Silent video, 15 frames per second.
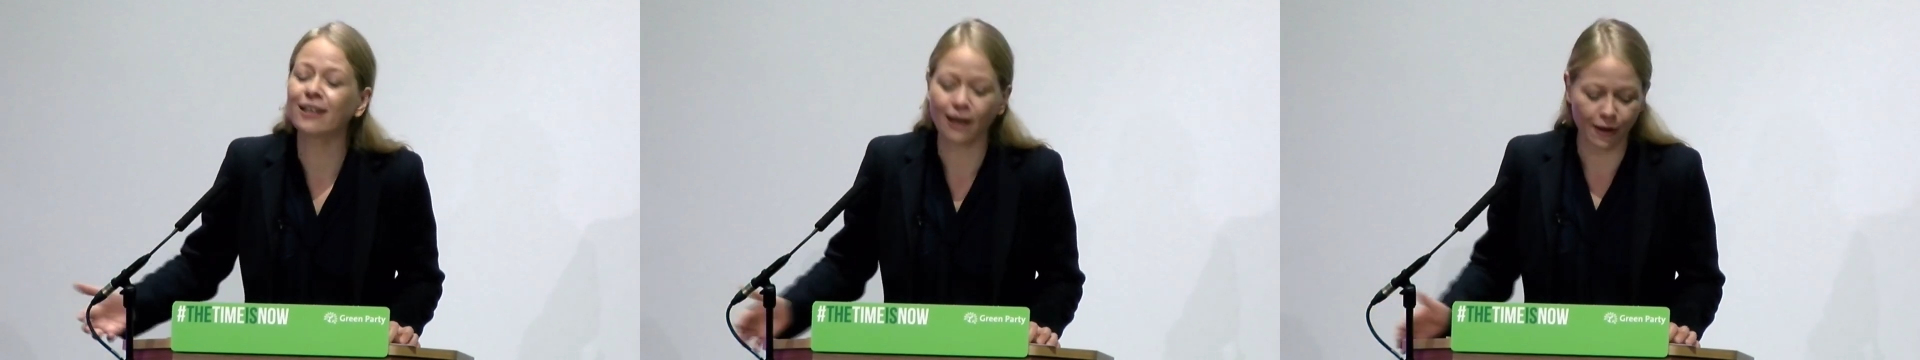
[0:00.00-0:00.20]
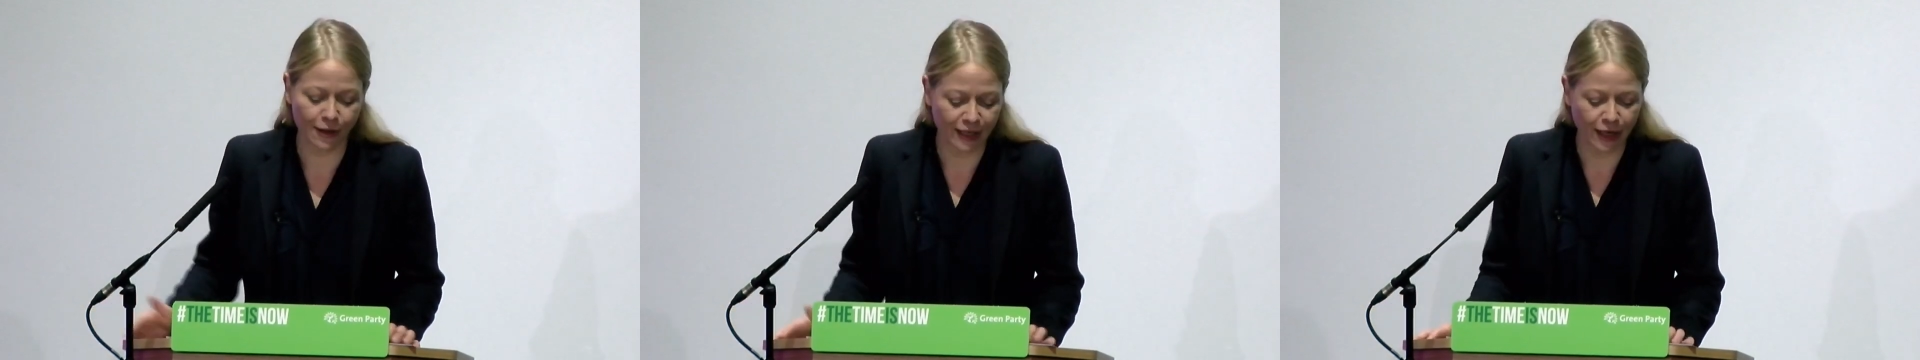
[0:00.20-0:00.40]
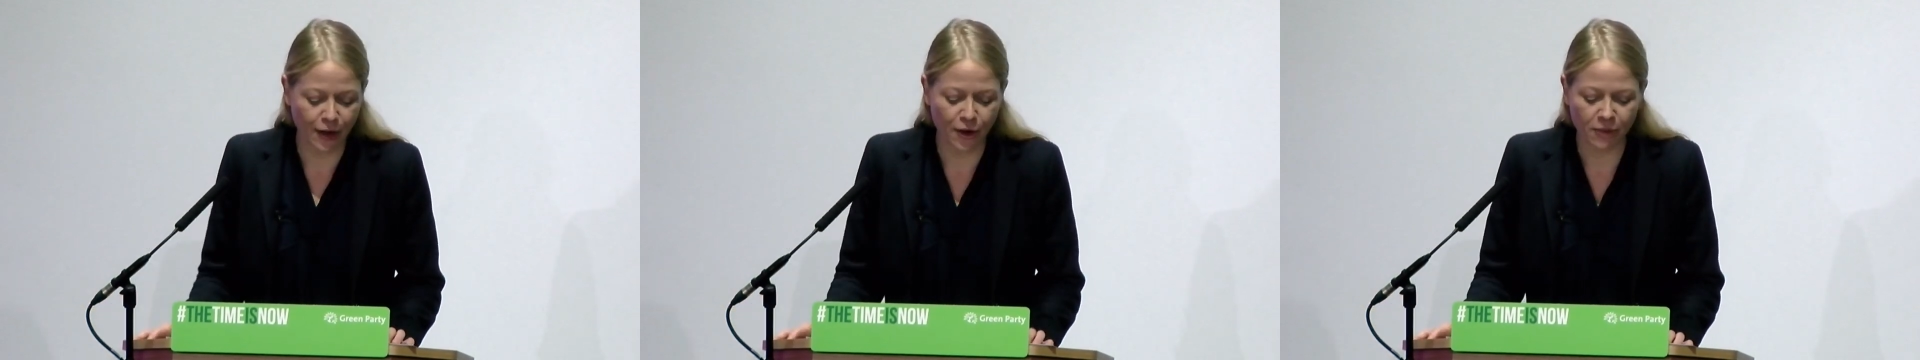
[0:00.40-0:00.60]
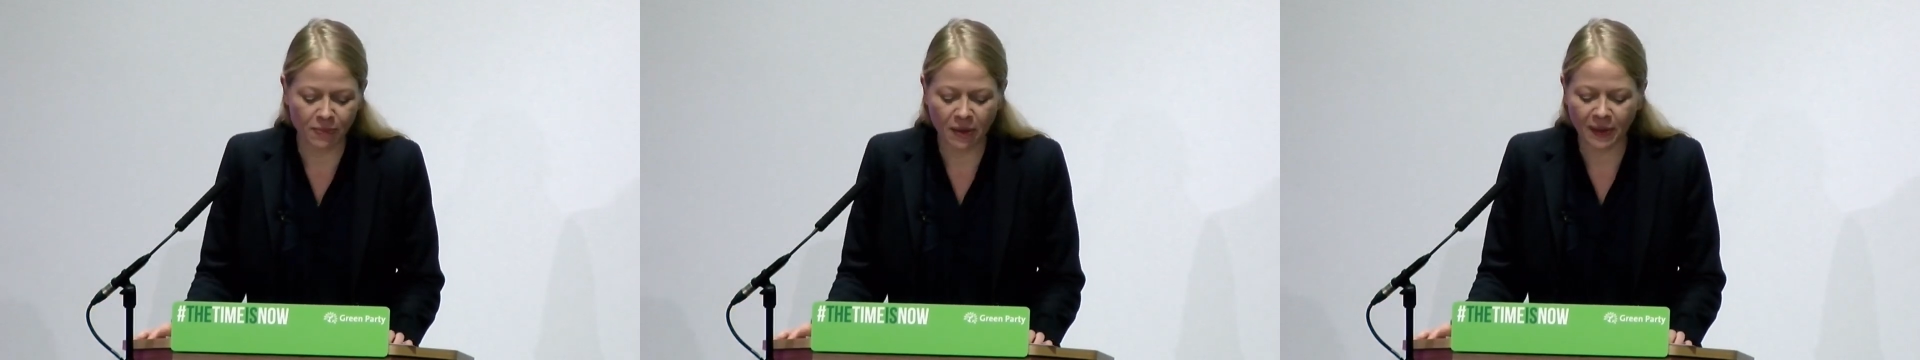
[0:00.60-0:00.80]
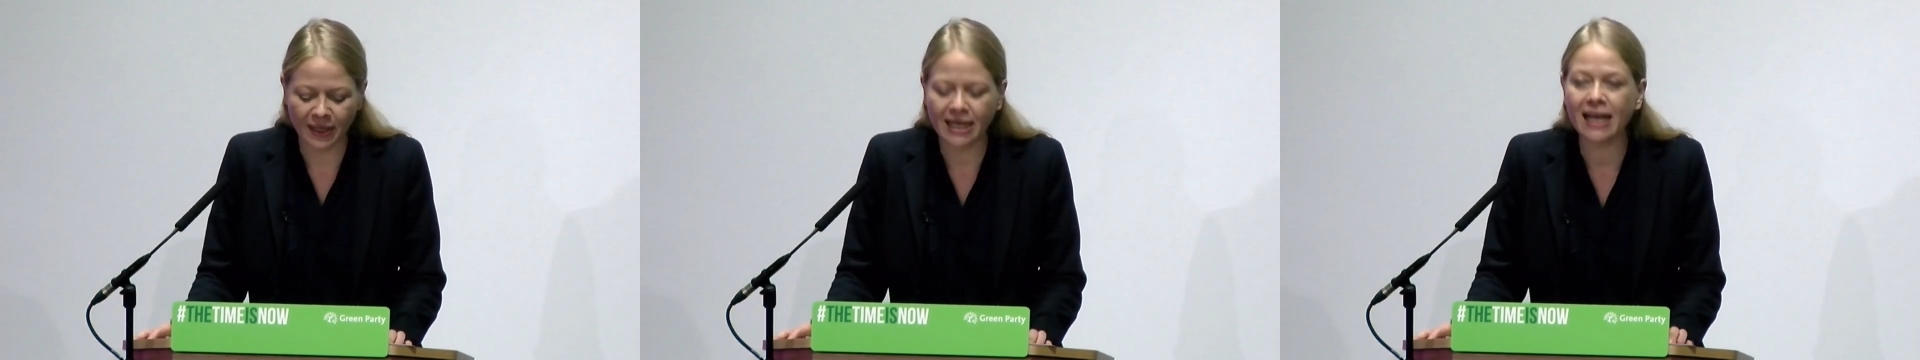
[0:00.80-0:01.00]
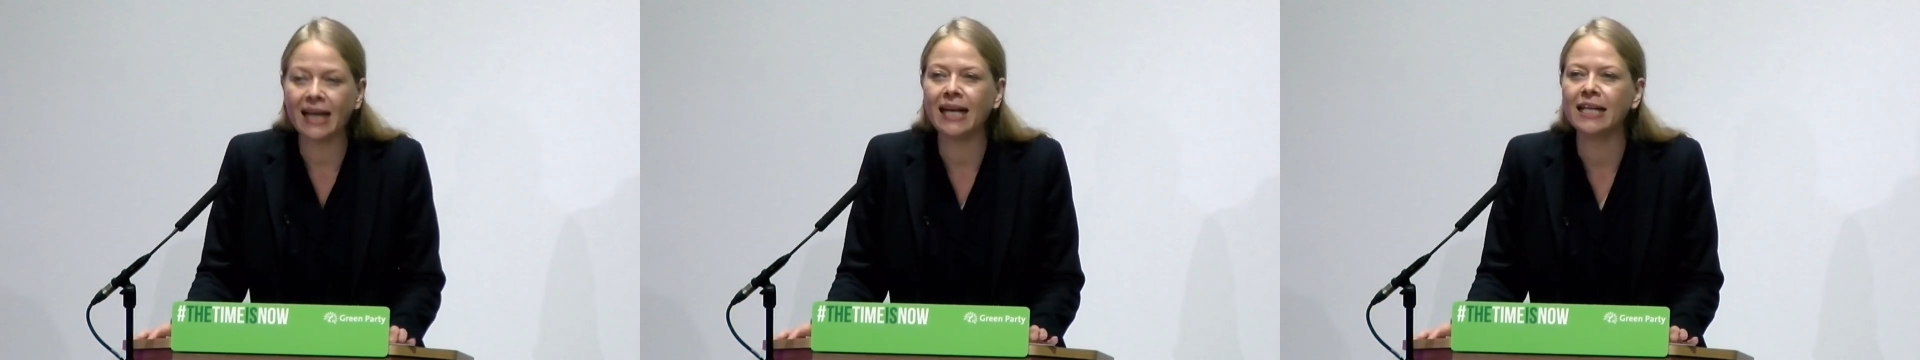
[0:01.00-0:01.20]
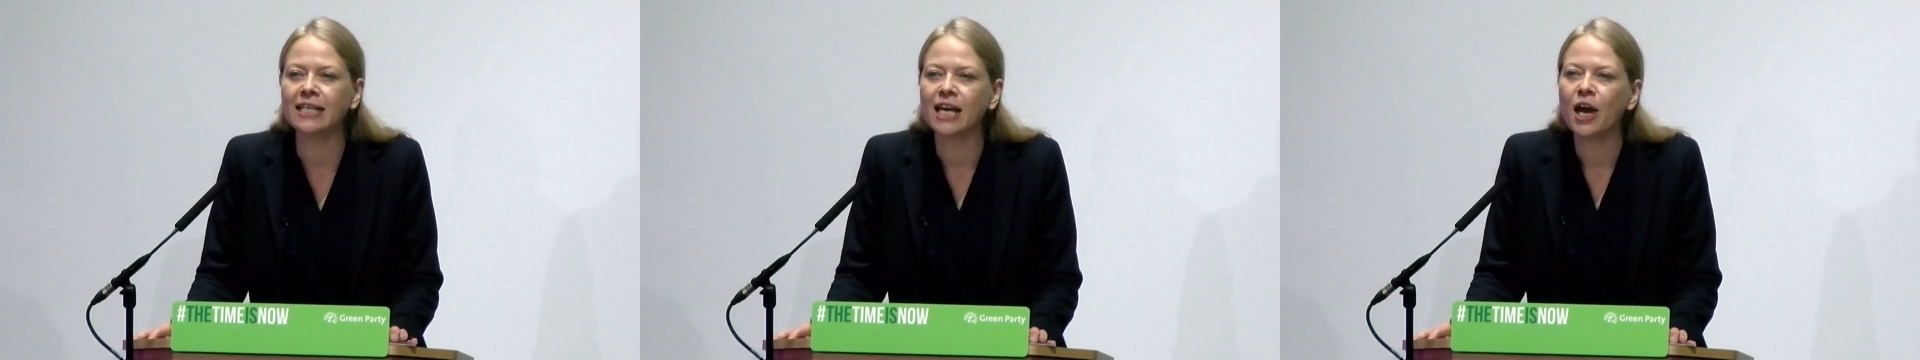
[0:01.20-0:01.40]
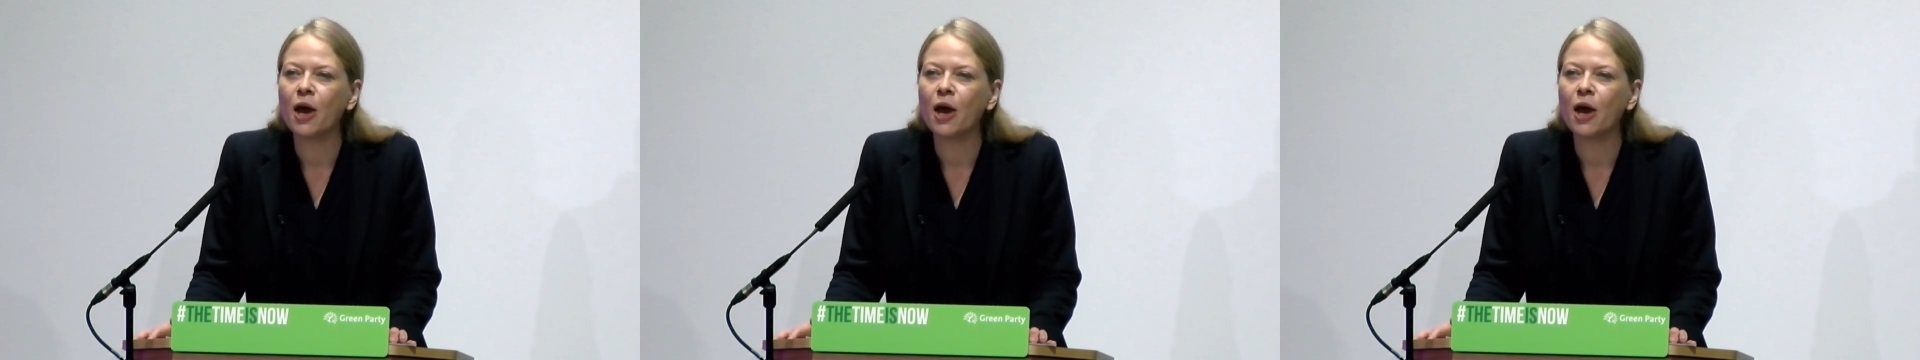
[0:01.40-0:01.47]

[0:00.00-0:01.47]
local economy we need,